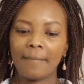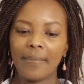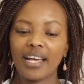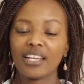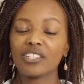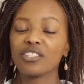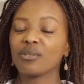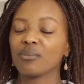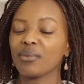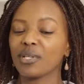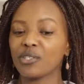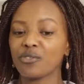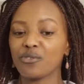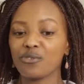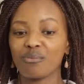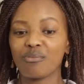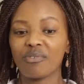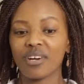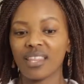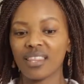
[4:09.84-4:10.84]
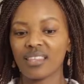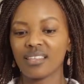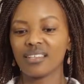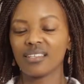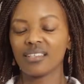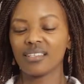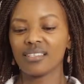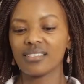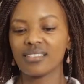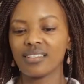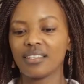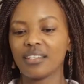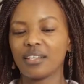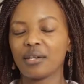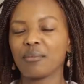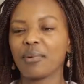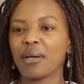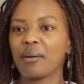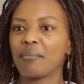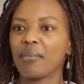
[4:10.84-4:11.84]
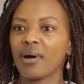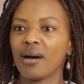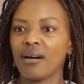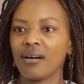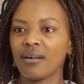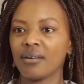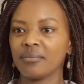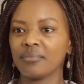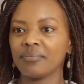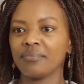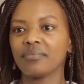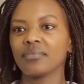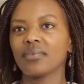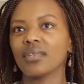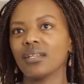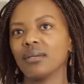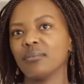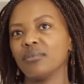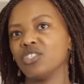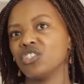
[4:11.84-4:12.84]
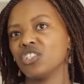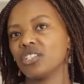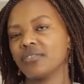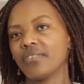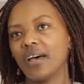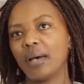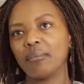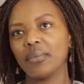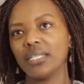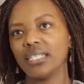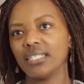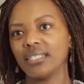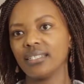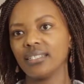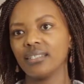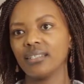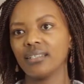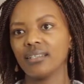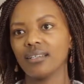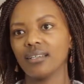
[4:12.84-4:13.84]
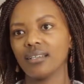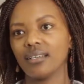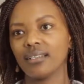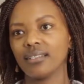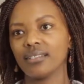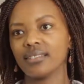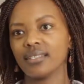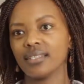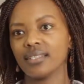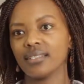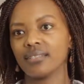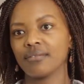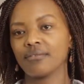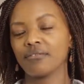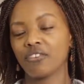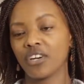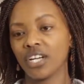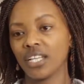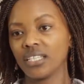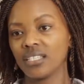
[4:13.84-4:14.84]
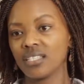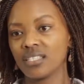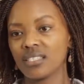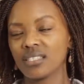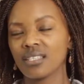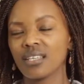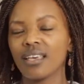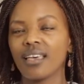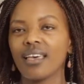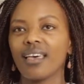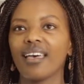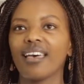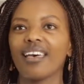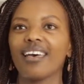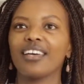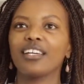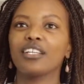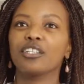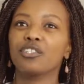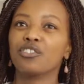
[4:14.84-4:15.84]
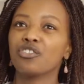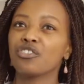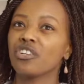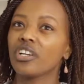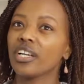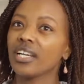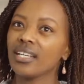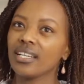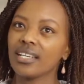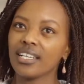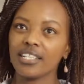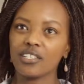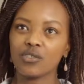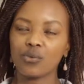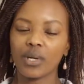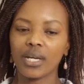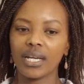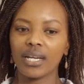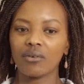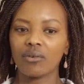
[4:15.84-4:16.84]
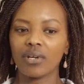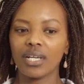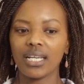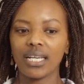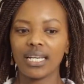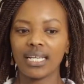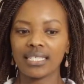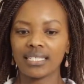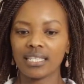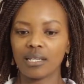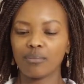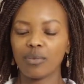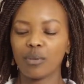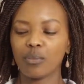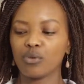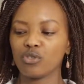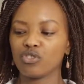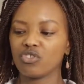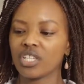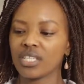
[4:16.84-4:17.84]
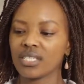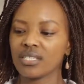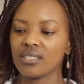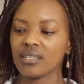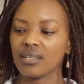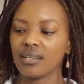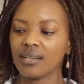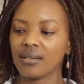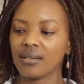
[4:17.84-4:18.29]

actually my two brothers, and then my mom, immediate family, and then friends. During is when I realized that people just